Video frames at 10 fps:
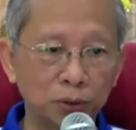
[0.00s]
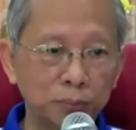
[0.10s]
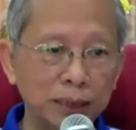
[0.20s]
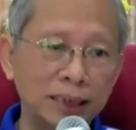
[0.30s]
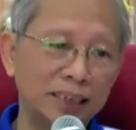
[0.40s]
To
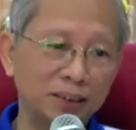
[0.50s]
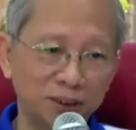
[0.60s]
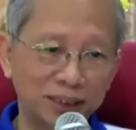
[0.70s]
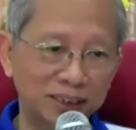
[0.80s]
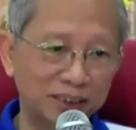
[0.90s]
me, it
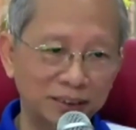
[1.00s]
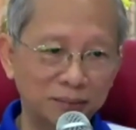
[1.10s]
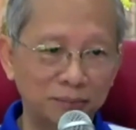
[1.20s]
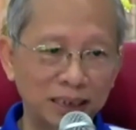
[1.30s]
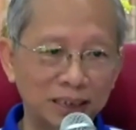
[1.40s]
was
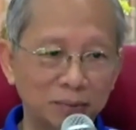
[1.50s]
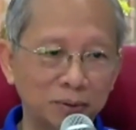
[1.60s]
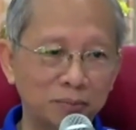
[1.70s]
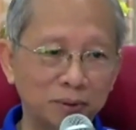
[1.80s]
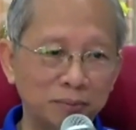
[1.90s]

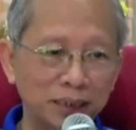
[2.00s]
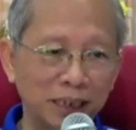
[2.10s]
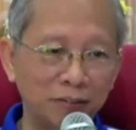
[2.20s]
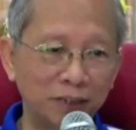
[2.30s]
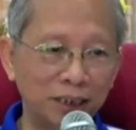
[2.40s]
maximum maybe
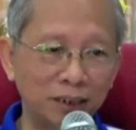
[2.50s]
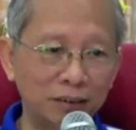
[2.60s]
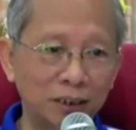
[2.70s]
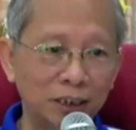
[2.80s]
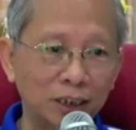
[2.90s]
half an hour.